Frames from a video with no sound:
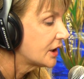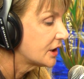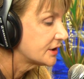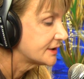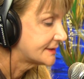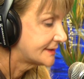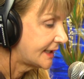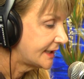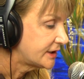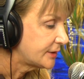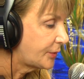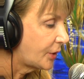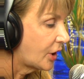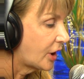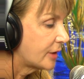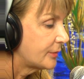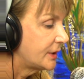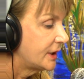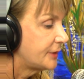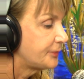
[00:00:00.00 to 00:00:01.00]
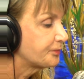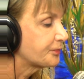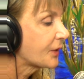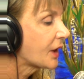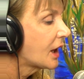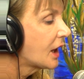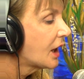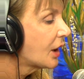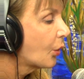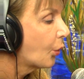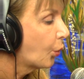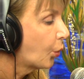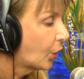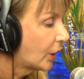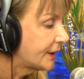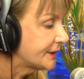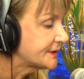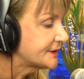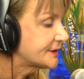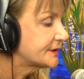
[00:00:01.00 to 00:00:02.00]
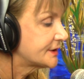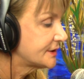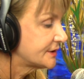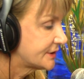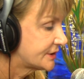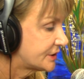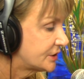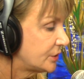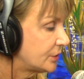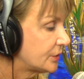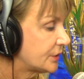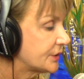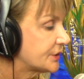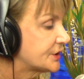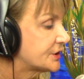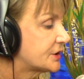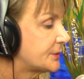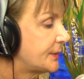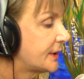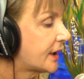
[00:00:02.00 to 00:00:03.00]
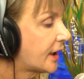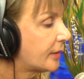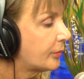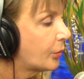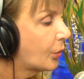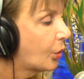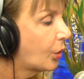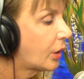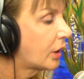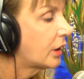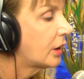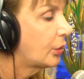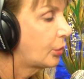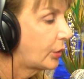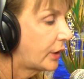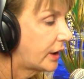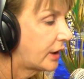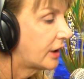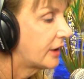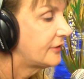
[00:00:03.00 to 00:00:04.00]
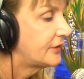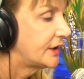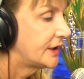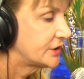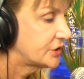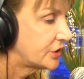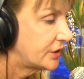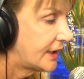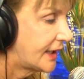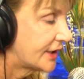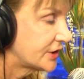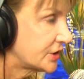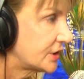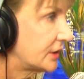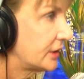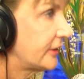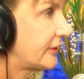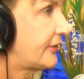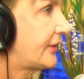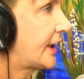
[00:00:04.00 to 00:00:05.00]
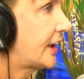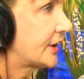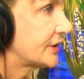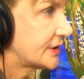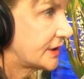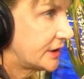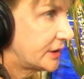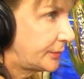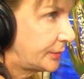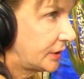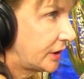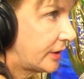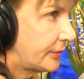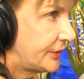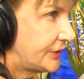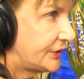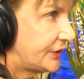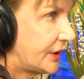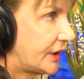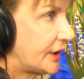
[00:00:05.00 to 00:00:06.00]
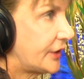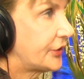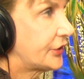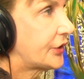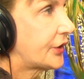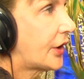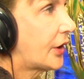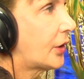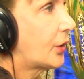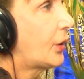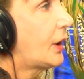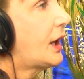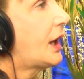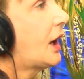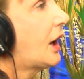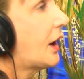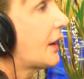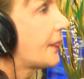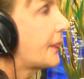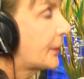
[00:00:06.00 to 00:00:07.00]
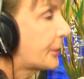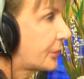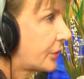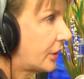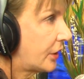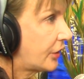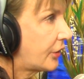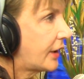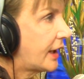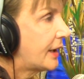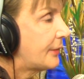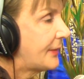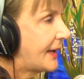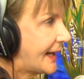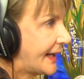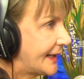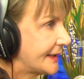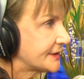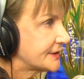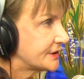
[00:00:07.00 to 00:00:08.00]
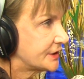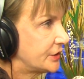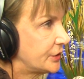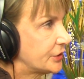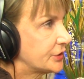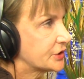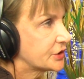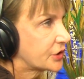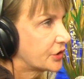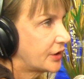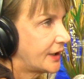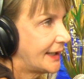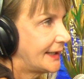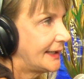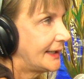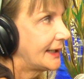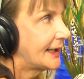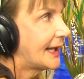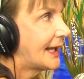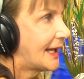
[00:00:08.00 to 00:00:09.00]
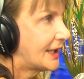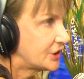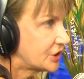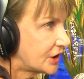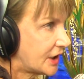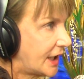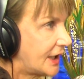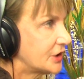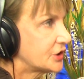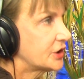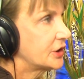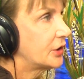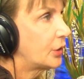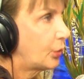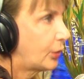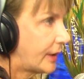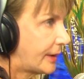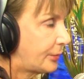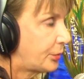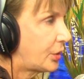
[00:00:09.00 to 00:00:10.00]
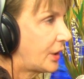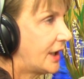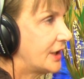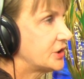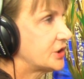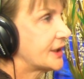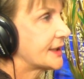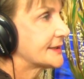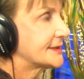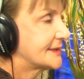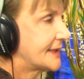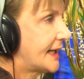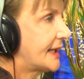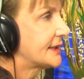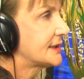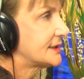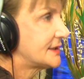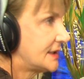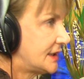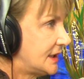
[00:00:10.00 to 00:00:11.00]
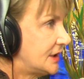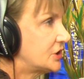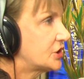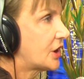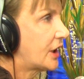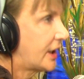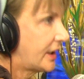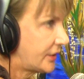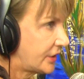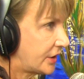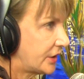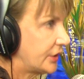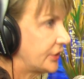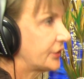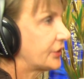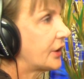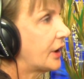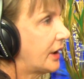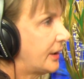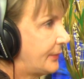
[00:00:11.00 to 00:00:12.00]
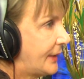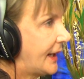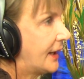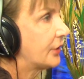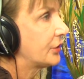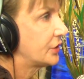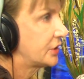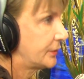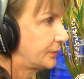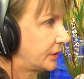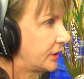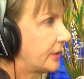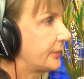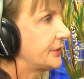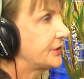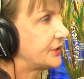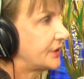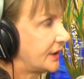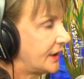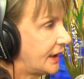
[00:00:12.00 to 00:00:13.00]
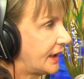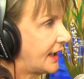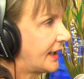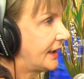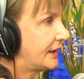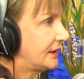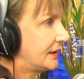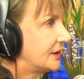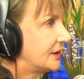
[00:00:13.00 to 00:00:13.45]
State Department wants students to become more aware of international affairs and diplomacy. So the program has students creating educational web projects that teach others about diplomacy and